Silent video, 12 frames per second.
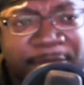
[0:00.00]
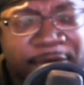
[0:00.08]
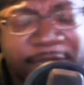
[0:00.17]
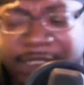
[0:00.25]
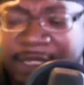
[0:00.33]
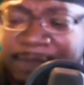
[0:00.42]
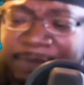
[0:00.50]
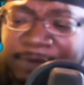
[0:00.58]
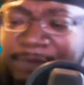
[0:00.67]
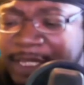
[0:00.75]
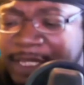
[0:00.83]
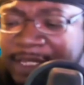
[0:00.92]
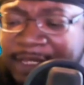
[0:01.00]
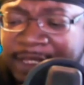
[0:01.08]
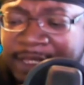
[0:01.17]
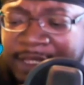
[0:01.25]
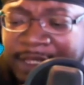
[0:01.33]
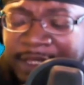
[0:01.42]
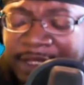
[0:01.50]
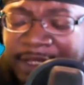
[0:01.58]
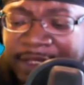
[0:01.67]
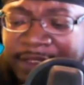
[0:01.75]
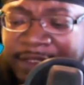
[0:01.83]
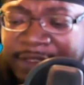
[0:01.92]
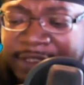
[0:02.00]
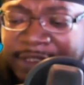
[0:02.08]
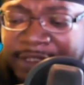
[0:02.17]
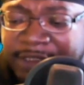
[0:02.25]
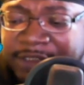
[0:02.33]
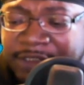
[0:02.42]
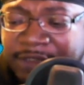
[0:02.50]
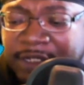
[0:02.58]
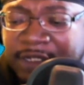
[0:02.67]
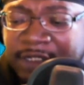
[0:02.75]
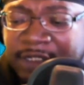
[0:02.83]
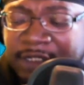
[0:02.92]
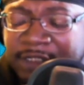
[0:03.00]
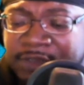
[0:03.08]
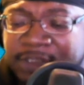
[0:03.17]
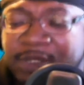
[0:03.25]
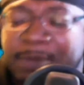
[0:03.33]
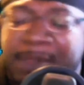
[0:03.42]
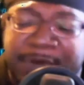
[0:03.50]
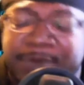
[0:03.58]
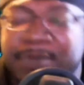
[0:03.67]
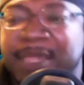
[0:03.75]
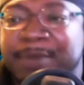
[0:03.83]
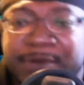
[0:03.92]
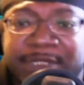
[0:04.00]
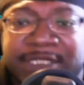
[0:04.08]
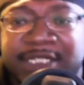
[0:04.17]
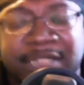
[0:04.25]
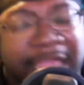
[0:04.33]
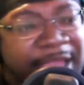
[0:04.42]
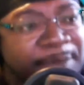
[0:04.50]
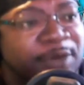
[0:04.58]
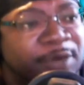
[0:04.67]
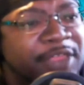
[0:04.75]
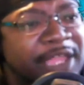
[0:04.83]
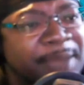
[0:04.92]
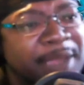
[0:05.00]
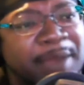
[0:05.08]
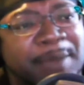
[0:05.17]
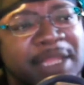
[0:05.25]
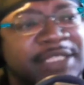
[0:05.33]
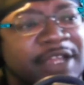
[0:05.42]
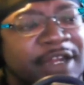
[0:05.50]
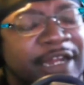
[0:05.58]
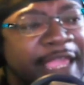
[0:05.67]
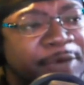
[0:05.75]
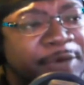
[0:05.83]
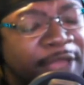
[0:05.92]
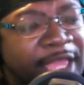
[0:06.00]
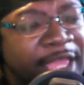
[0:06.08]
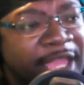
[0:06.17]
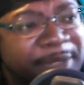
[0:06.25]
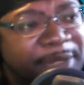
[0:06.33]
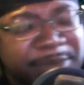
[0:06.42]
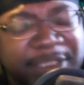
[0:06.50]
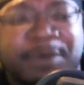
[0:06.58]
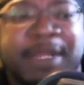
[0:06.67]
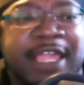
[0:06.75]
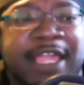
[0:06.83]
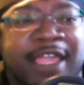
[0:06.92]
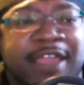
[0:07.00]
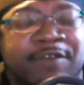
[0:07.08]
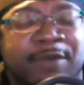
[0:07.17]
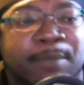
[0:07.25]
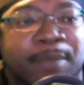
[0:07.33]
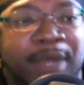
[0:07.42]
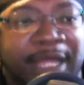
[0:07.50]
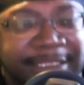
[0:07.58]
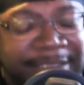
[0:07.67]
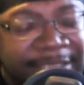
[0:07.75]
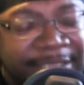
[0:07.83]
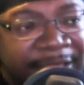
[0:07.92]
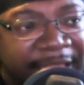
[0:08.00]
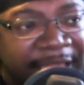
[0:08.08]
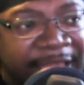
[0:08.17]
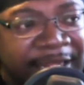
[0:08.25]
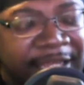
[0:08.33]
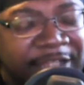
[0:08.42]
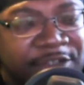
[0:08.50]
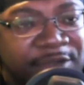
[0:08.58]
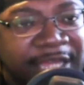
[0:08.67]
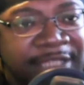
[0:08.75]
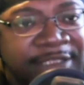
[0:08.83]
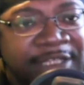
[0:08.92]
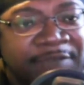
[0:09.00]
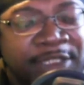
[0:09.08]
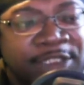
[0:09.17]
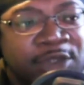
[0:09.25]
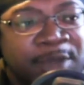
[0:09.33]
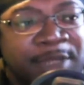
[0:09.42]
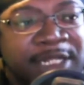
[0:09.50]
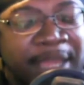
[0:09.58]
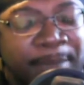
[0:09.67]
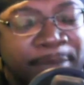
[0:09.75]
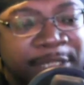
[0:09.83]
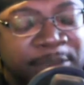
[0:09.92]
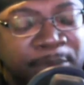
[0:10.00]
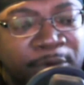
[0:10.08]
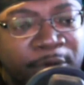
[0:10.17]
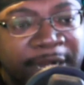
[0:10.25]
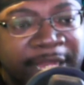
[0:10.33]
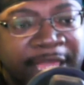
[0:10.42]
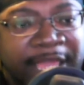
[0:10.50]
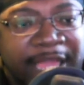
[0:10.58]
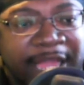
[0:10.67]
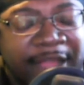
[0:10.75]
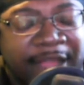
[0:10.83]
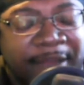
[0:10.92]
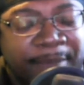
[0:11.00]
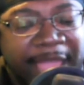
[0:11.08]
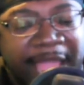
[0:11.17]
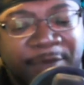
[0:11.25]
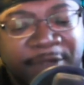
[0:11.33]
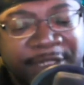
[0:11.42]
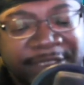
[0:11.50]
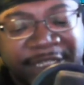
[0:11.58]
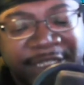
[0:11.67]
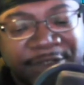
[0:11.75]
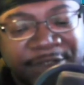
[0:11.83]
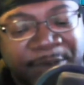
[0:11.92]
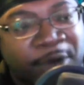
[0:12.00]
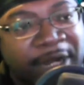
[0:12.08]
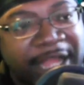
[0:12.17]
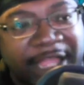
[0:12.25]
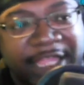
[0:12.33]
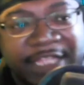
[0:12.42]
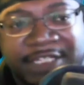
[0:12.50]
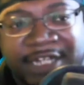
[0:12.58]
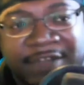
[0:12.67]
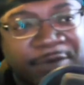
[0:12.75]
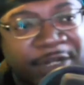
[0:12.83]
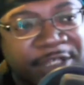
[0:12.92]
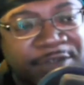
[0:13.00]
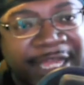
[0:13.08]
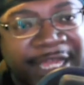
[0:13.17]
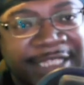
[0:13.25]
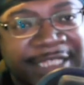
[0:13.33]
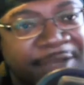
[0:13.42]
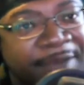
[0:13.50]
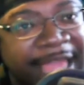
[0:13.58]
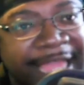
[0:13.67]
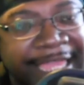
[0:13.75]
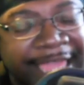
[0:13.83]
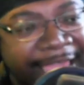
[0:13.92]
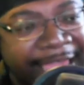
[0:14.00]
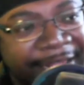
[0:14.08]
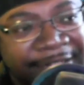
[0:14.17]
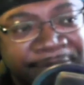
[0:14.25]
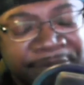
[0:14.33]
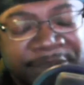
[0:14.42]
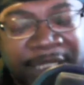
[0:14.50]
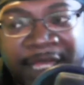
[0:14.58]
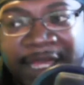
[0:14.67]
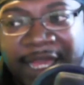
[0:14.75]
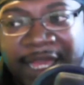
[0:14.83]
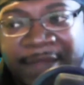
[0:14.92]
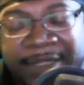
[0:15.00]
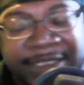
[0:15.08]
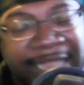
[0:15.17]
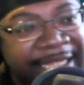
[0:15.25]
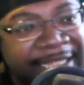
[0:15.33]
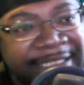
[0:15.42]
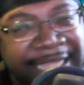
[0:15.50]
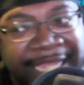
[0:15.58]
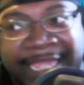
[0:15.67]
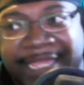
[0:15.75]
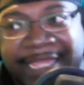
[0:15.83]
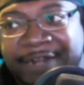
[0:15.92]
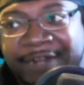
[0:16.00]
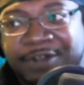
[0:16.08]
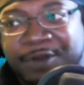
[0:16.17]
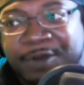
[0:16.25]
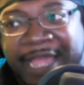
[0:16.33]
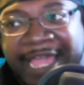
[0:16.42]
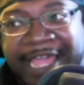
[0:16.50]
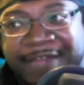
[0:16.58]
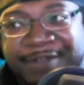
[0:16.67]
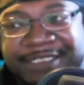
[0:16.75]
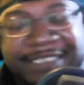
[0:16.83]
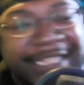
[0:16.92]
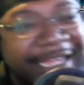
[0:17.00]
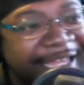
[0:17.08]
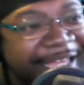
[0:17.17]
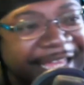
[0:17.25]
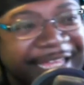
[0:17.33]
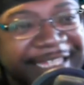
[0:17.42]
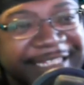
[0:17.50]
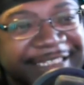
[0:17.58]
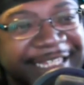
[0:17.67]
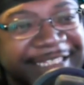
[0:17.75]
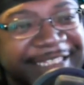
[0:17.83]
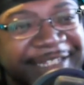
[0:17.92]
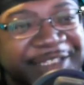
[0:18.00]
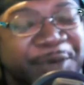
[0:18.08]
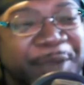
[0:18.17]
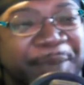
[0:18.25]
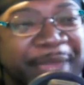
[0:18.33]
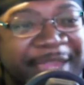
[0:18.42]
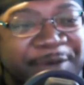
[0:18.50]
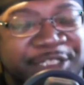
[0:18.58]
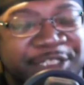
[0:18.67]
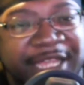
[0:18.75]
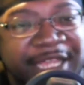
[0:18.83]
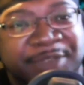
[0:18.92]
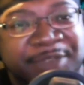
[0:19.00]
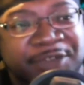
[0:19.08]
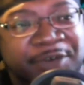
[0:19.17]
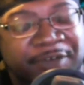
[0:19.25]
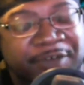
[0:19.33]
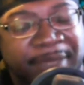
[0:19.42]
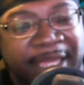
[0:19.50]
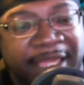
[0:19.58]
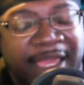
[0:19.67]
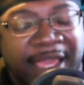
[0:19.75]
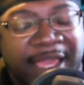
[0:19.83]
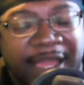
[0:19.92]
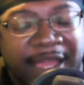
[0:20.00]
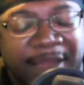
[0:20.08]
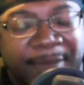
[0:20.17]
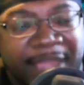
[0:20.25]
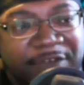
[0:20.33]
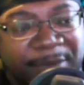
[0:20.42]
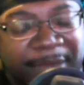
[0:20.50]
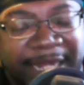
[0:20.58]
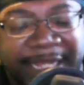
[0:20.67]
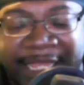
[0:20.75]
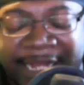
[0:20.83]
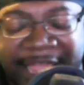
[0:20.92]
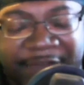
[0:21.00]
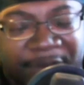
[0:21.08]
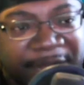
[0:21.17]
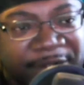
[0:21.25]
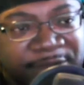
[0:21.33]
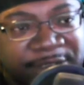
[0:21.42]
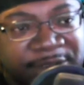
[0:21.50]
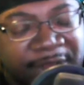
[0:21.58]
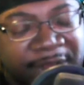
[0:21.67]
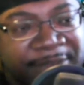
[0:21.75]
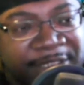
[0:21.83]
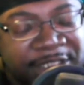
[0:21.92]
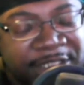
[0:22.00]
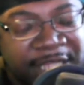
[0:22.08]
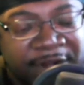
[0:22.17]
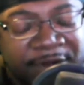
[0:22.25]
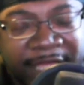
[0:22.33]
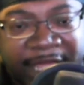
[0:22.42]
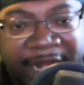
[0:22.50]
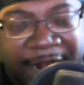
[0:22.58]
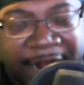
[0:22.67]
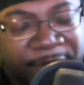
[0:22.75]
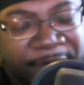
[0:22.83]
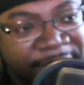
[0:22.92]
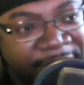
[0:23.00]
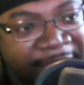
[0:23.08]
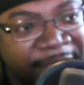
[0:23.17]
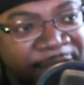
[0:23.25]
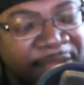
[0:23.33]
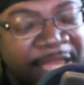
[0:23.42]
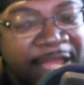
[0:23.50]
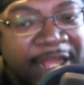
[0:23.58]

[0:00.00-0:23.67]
March, April, May, June. So maybe it was in April. I think I may have started in April, but it's been 3.5 months, and you guys have been showing me nothing but support. I will continue to support each and every one of you guys any way I can, because I can't. I don't know how else to repay what you guys have been doing for me. Everybody who subscribed to the channel, I want to thank you.